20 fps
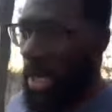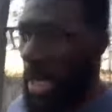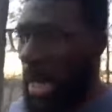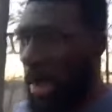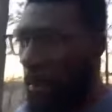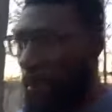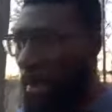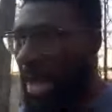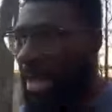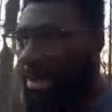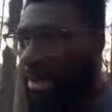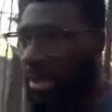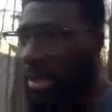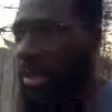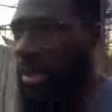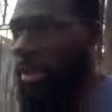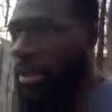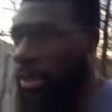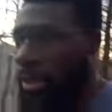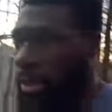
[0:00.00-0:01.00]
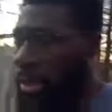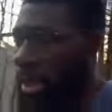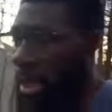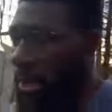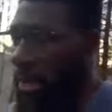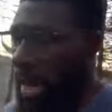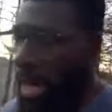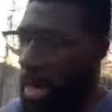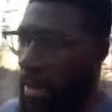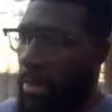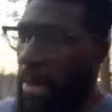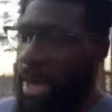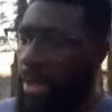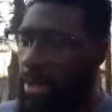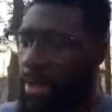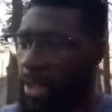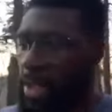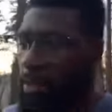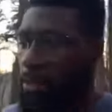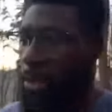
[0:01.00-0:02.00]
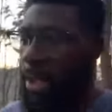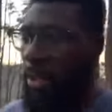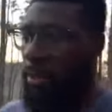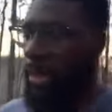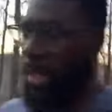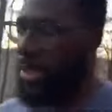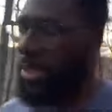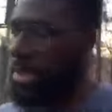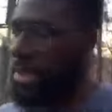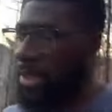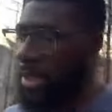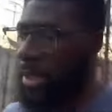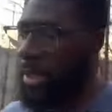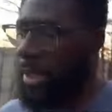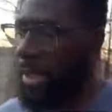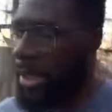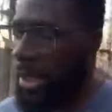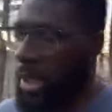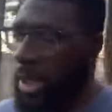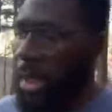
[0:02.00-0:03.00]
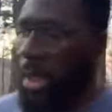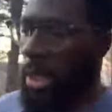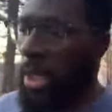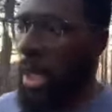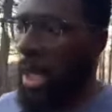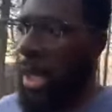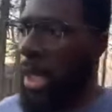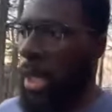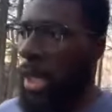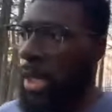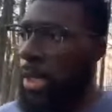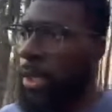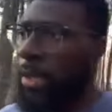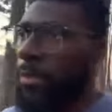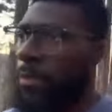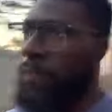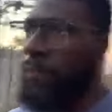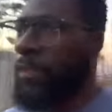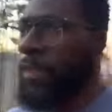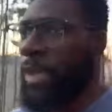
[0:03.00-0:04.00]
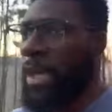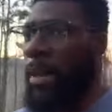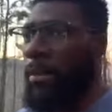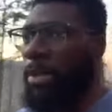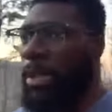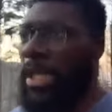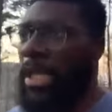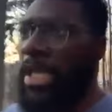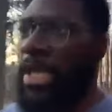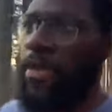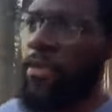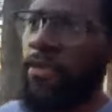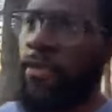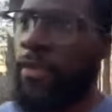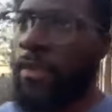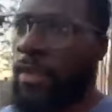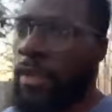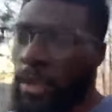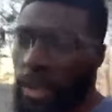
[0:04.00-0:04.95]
Hamath. All right, Hamath is pretty much, uh, I believe,